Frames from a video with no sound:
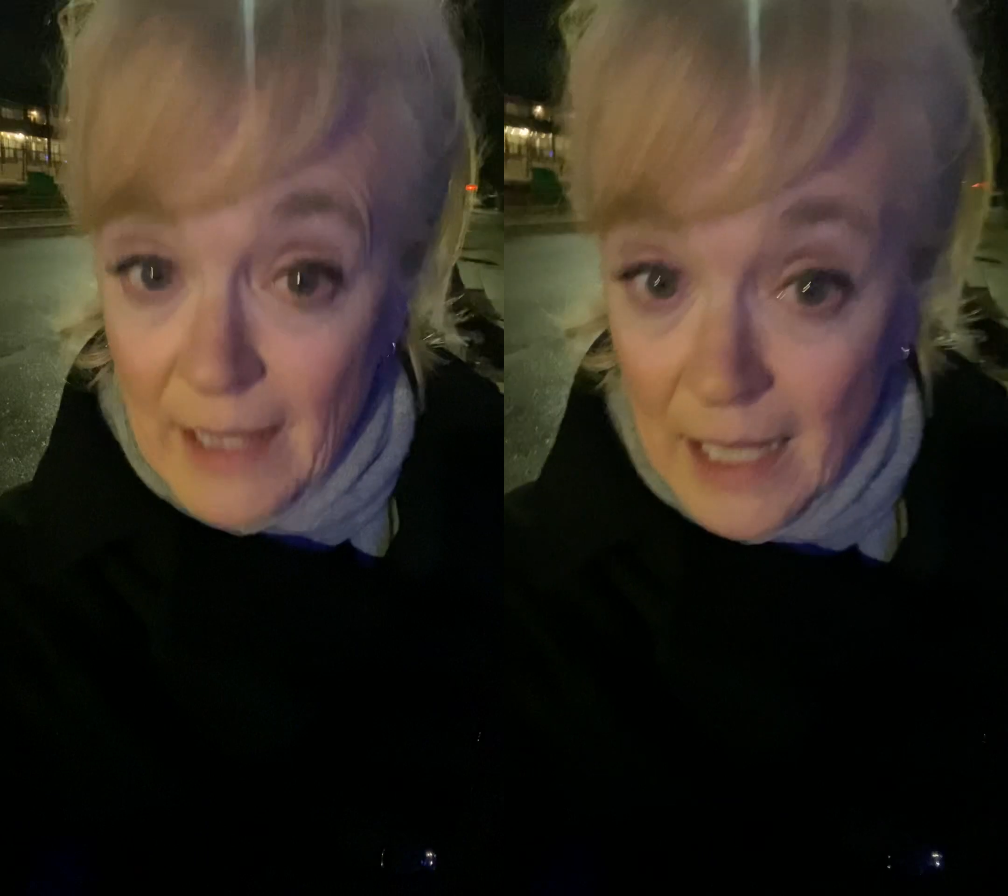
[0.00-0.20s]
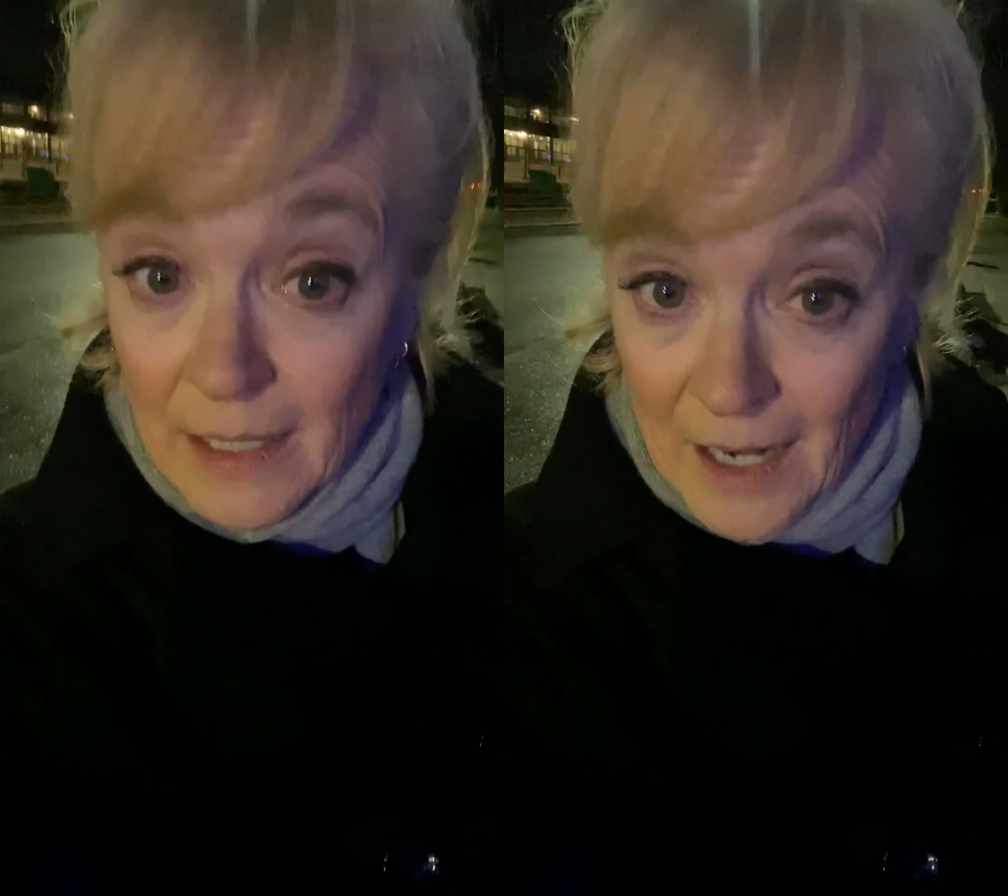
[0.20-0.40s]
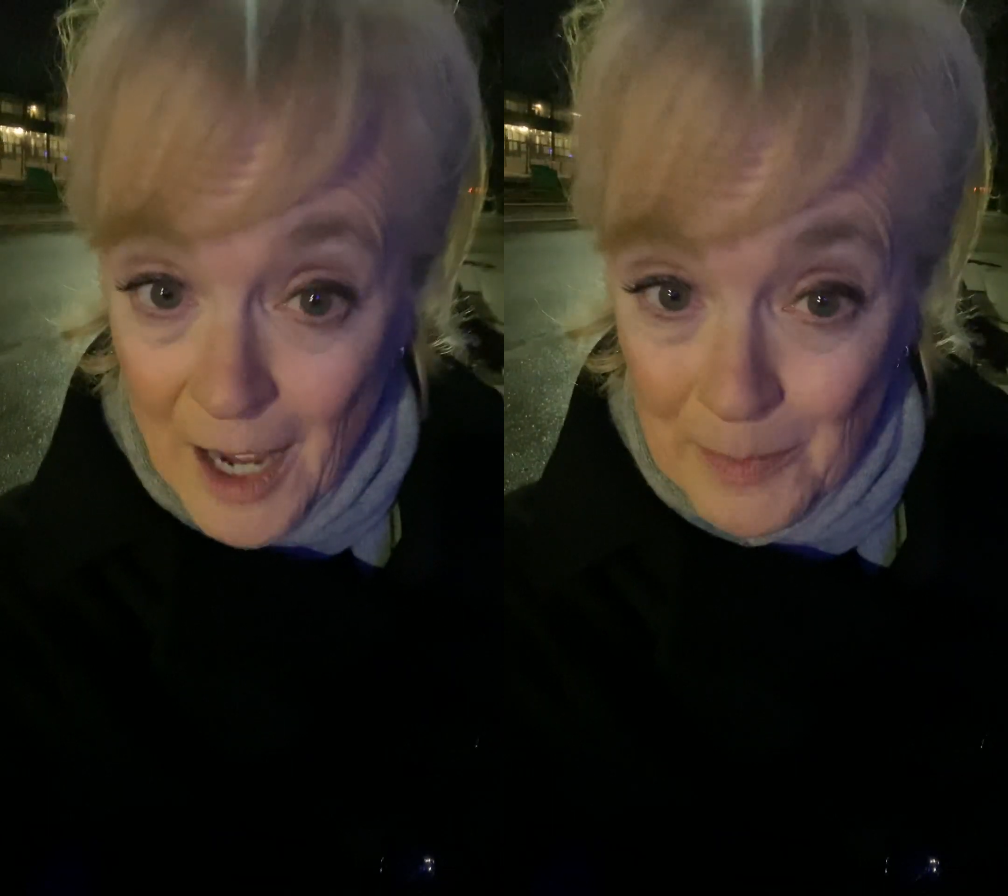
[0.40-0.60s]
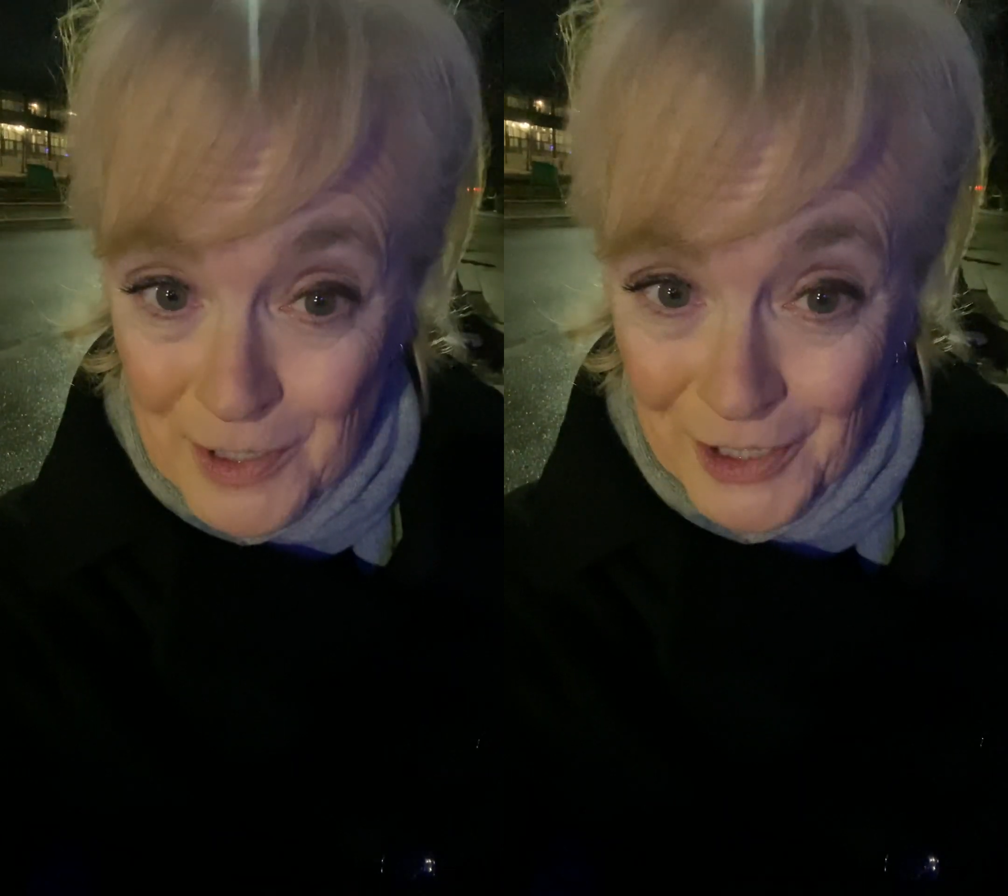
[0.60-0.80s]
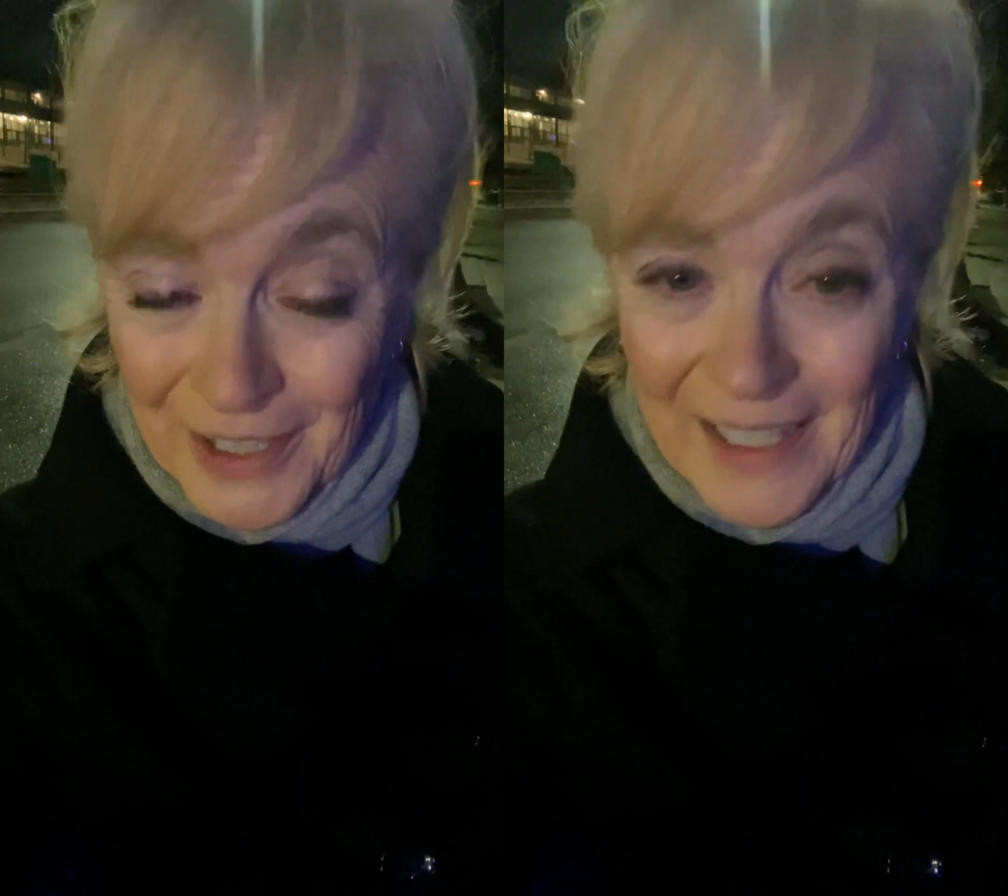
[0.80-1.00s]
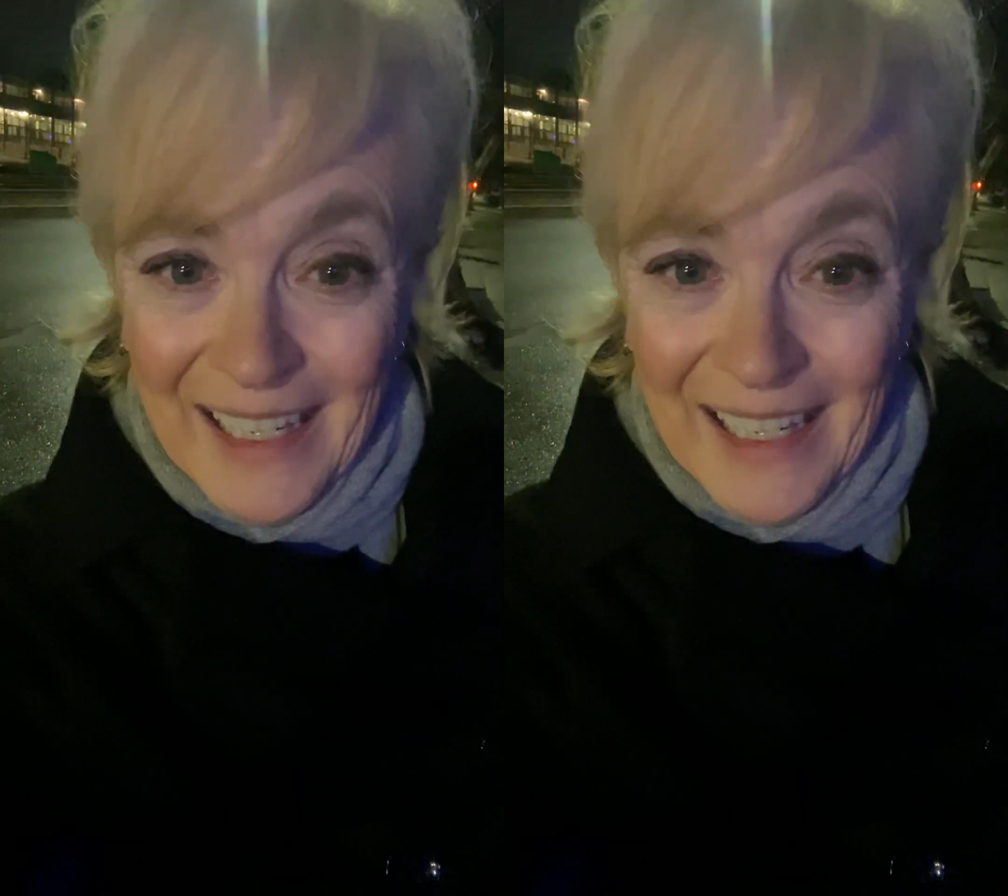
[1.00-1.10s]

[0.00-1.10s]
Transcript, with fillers: helicopter.